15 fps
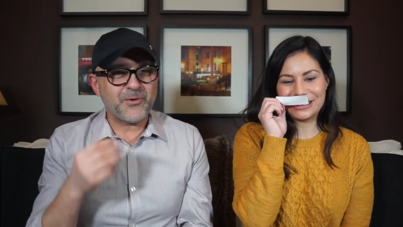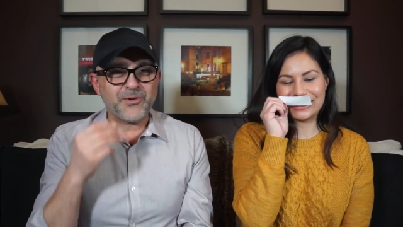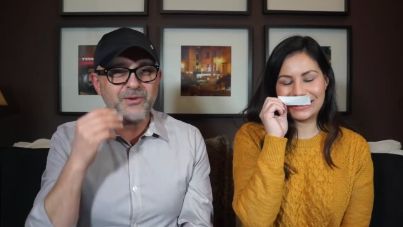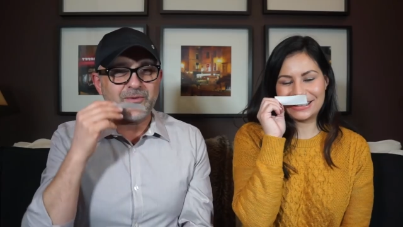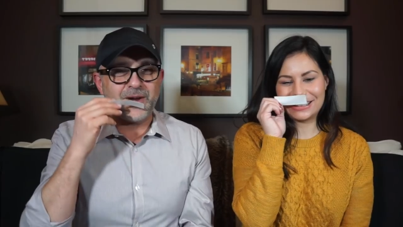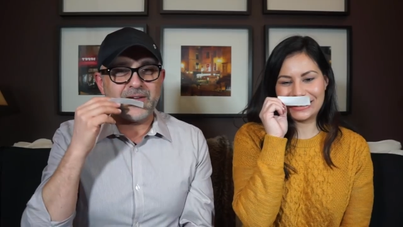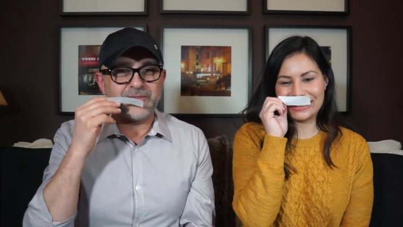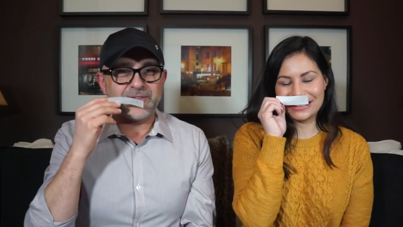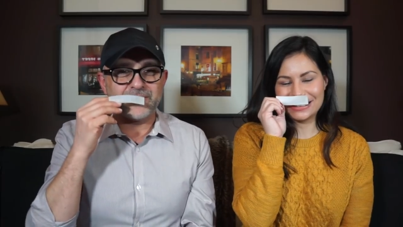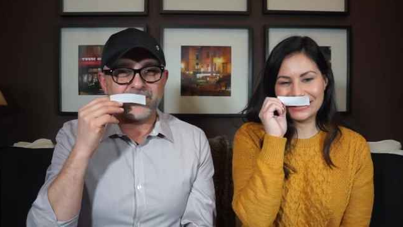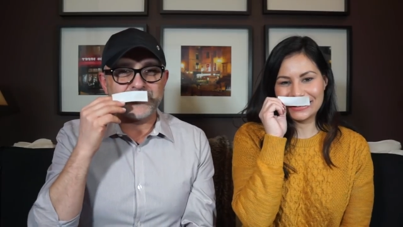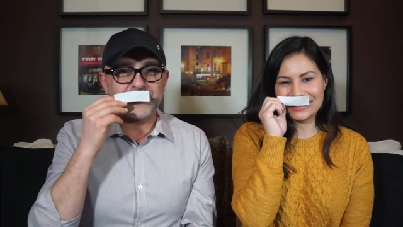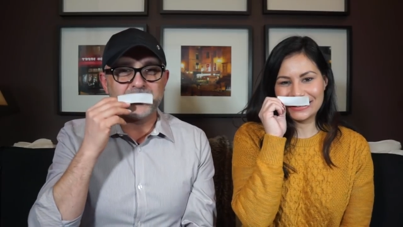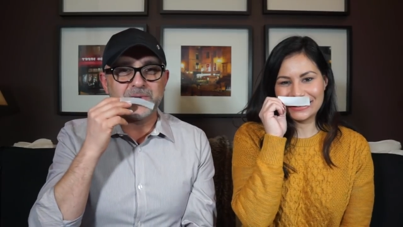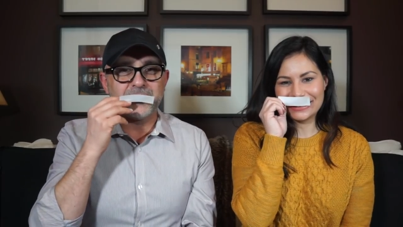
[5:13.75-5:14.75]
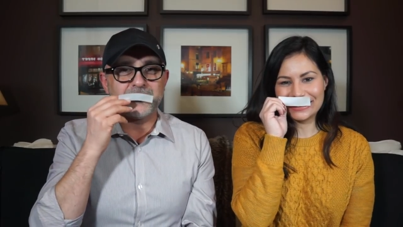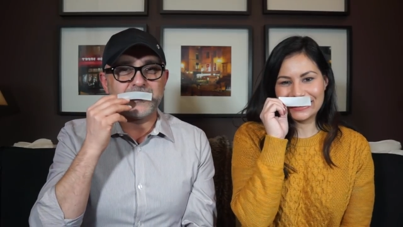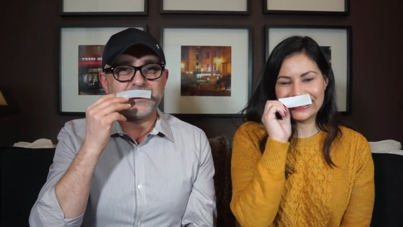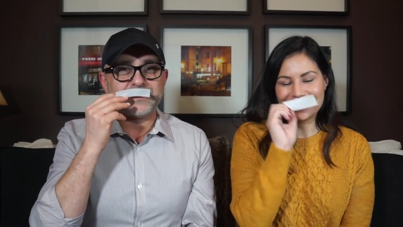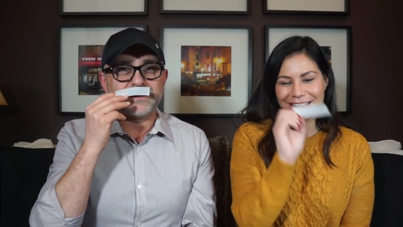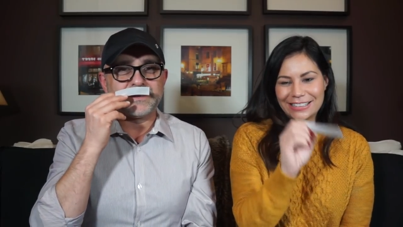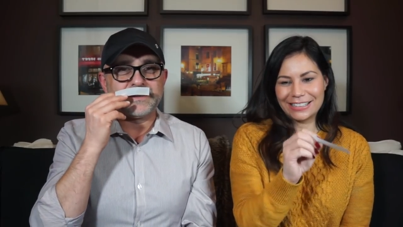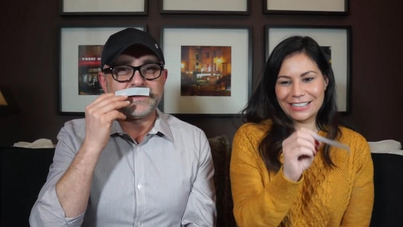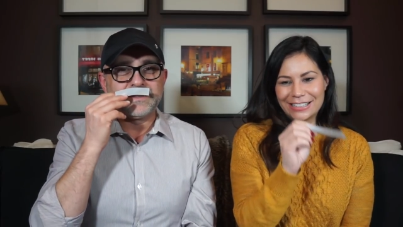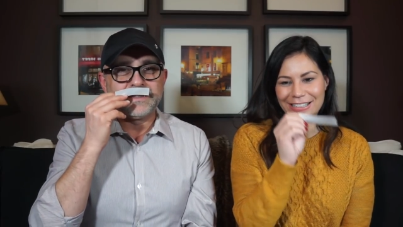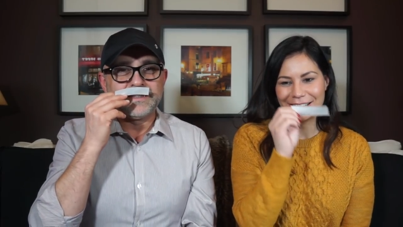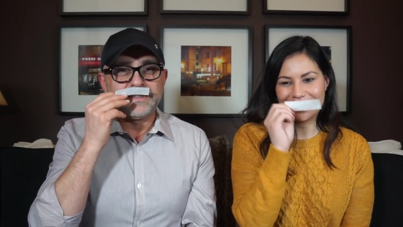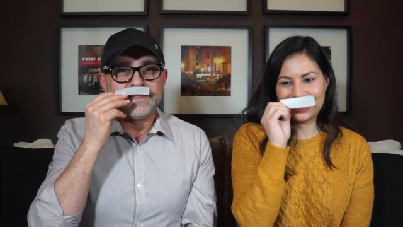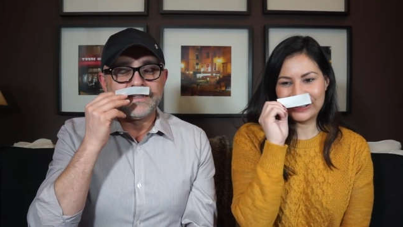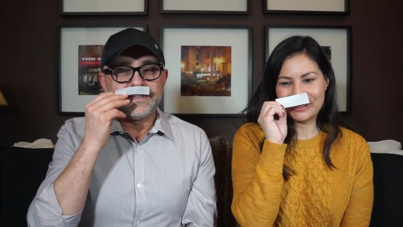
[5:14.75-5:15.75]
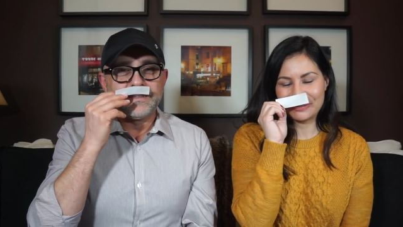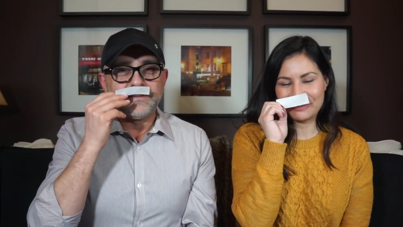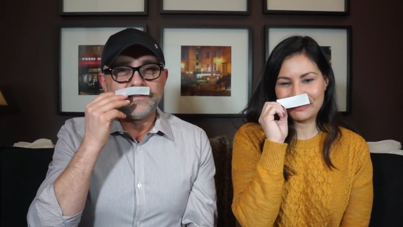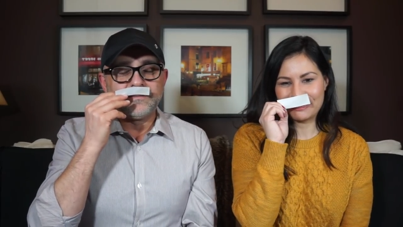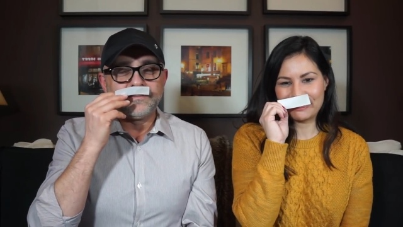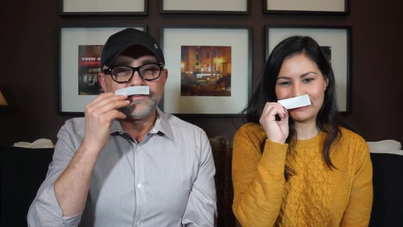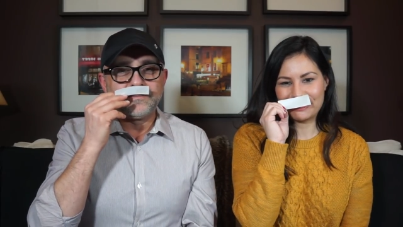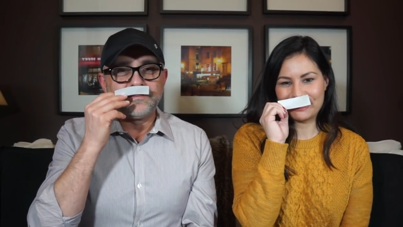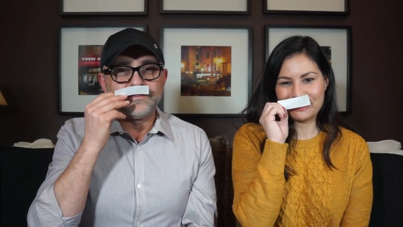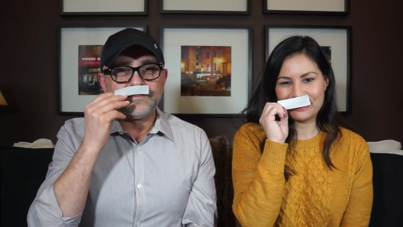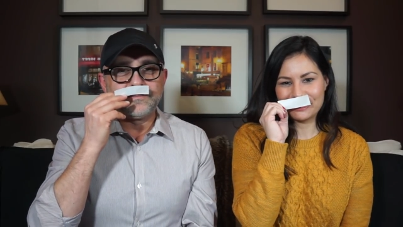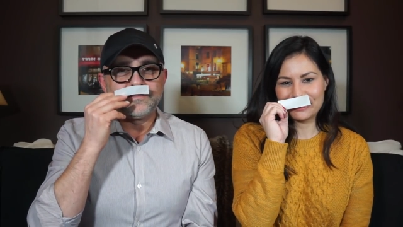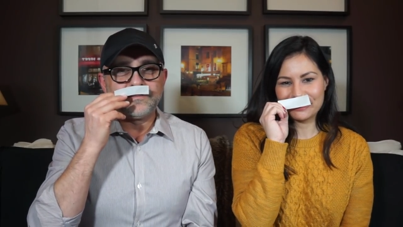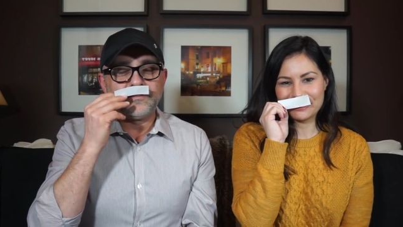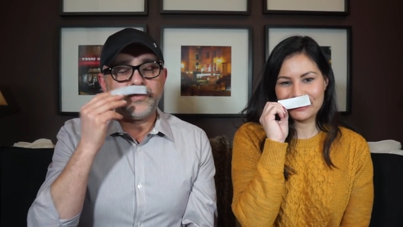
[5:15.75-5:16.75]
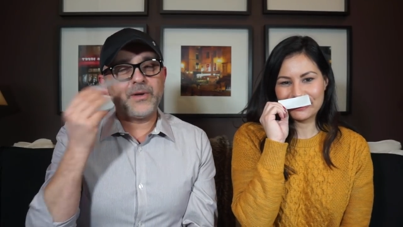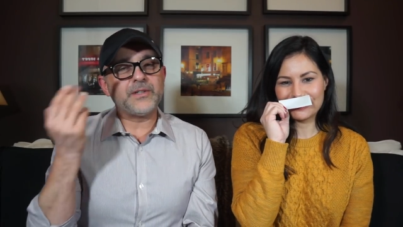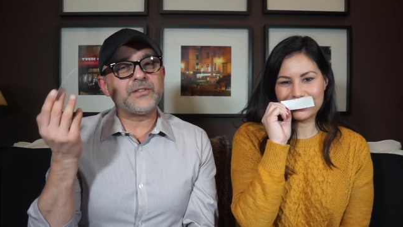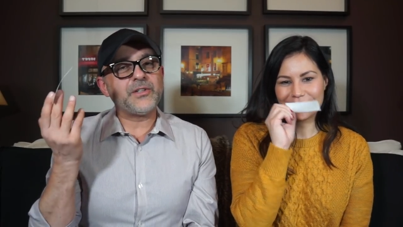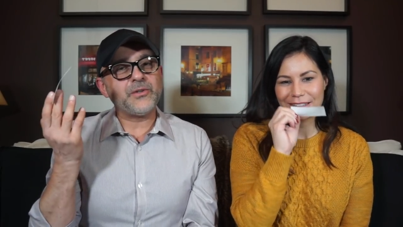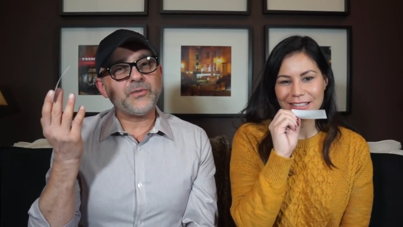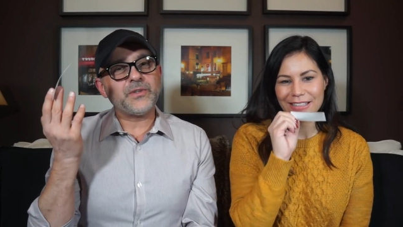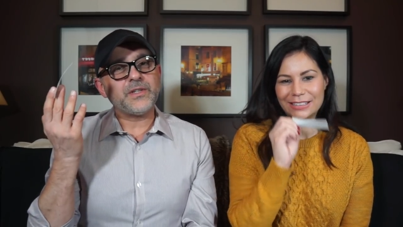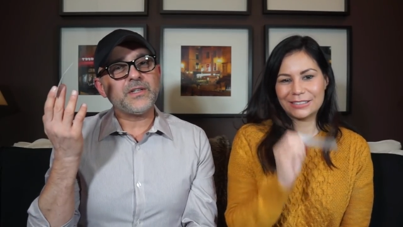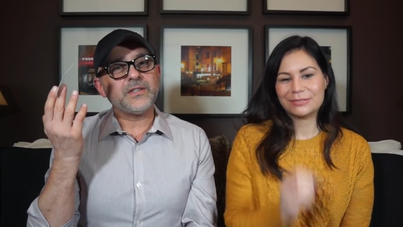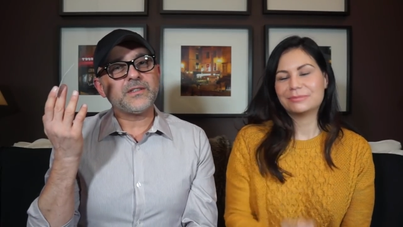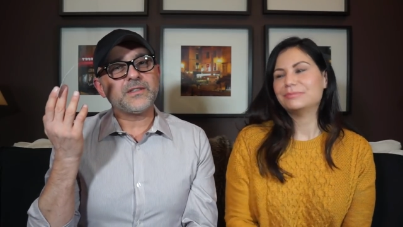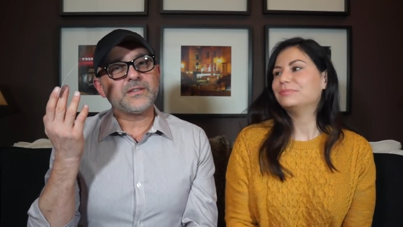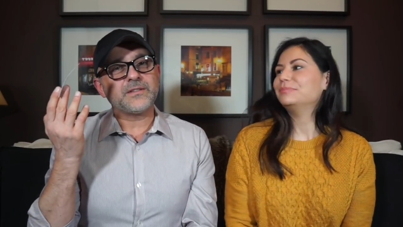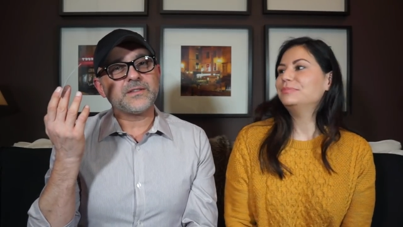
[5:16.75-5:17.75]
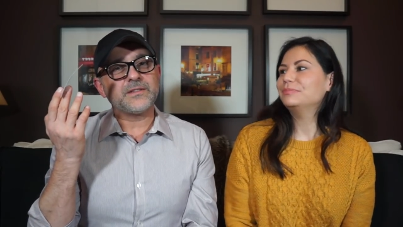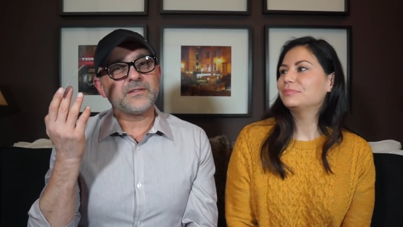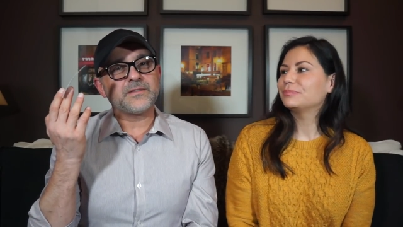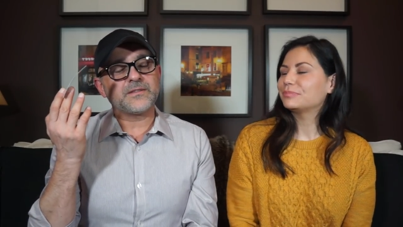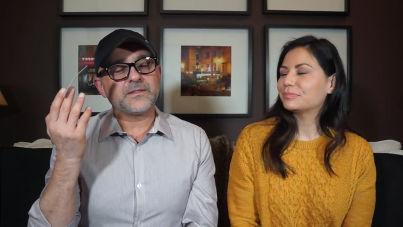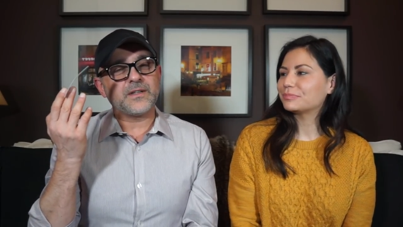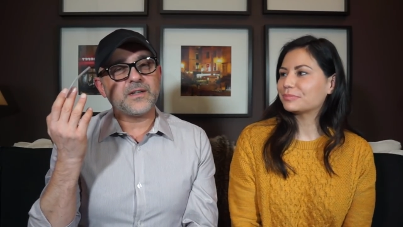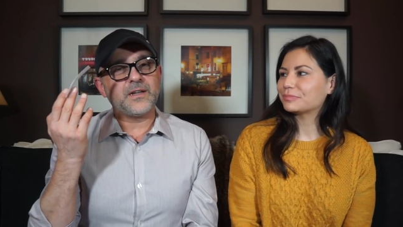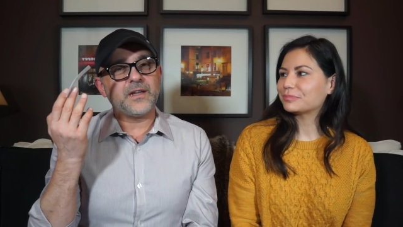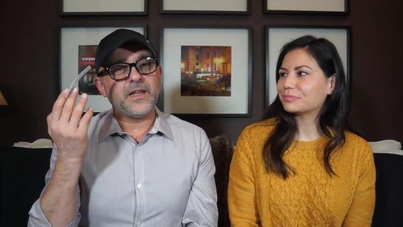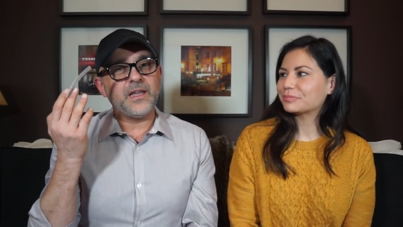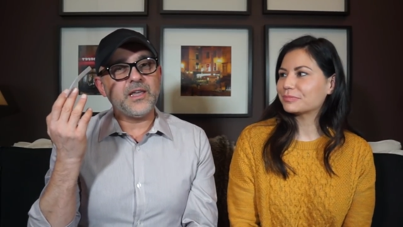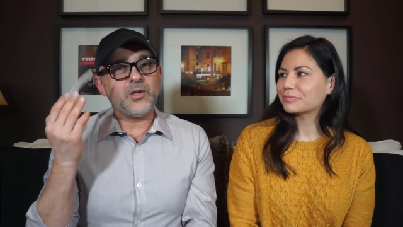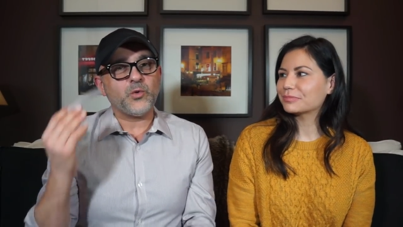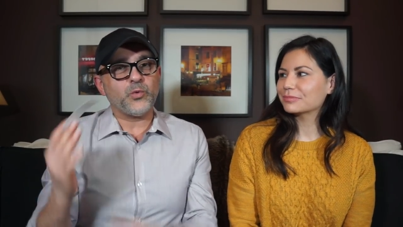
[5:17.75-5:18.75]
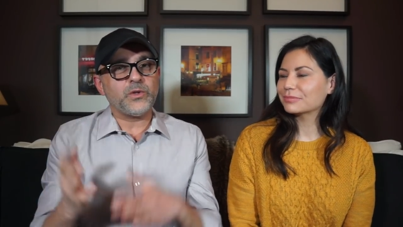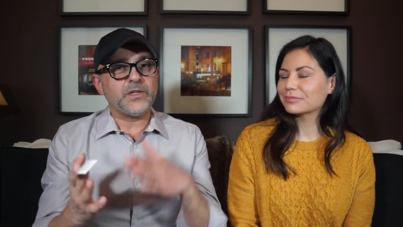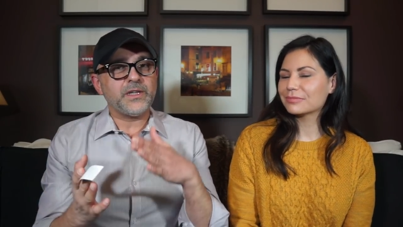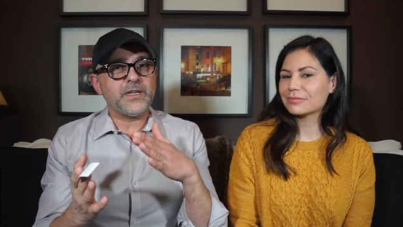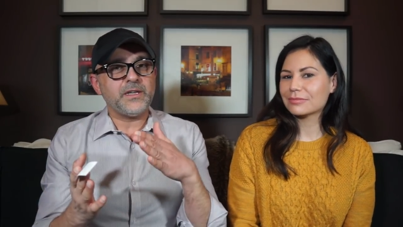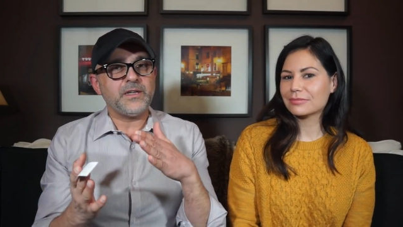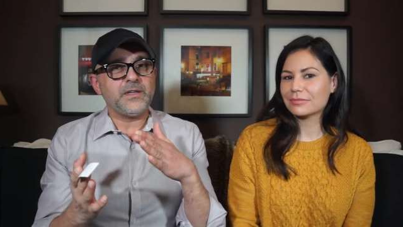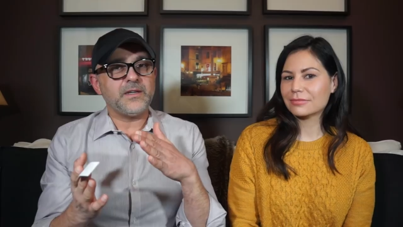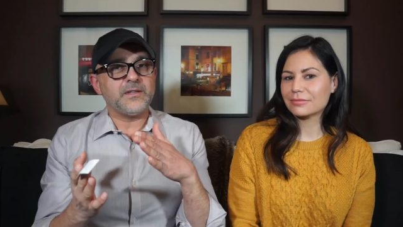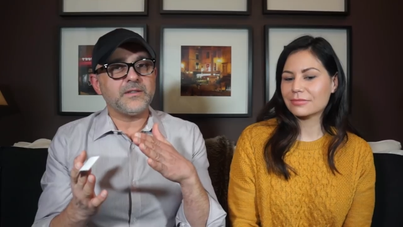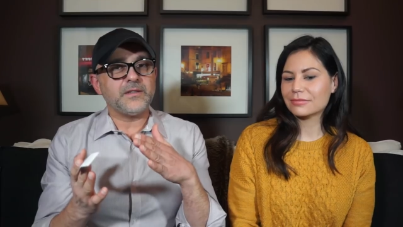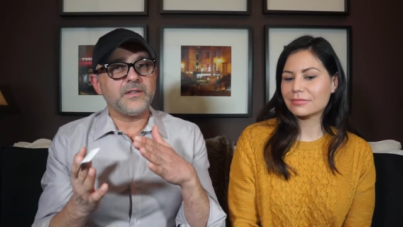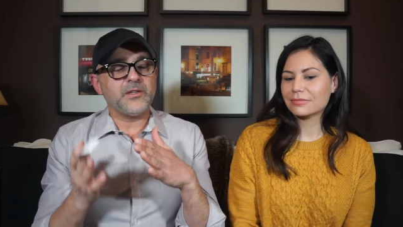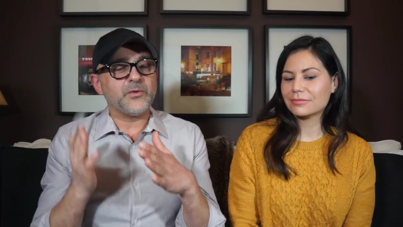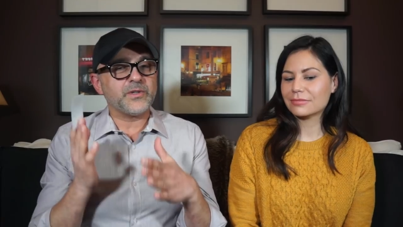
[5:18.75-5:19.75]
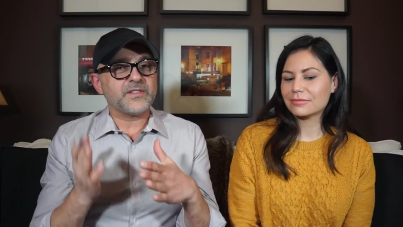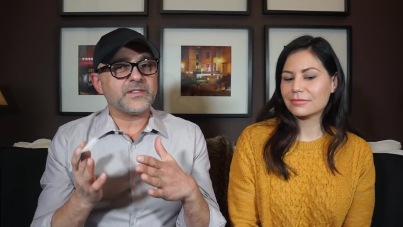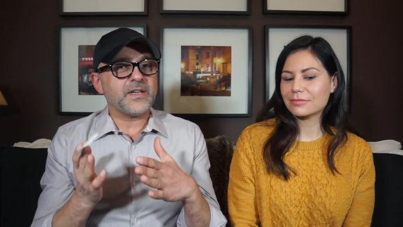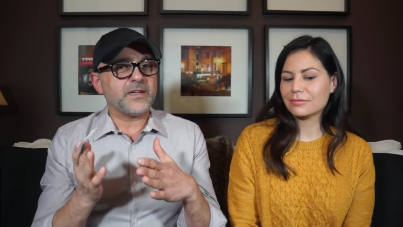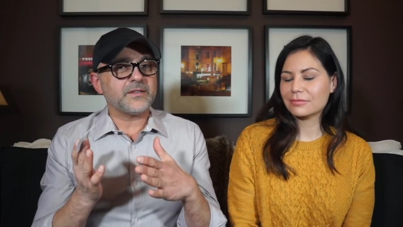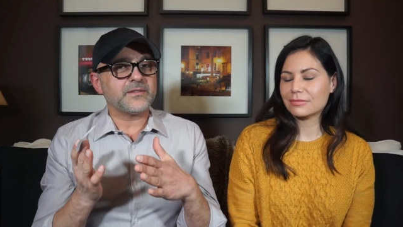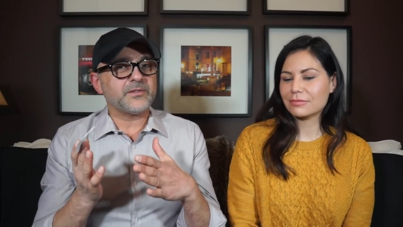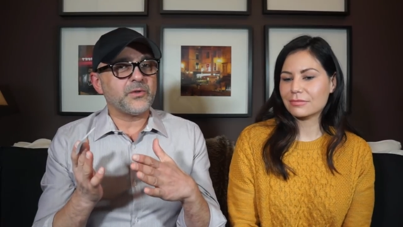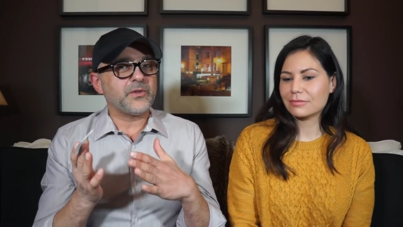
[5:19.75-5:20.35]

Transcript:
Speaker 1: pornographic for some odd reason. But do you think this is equally unisex?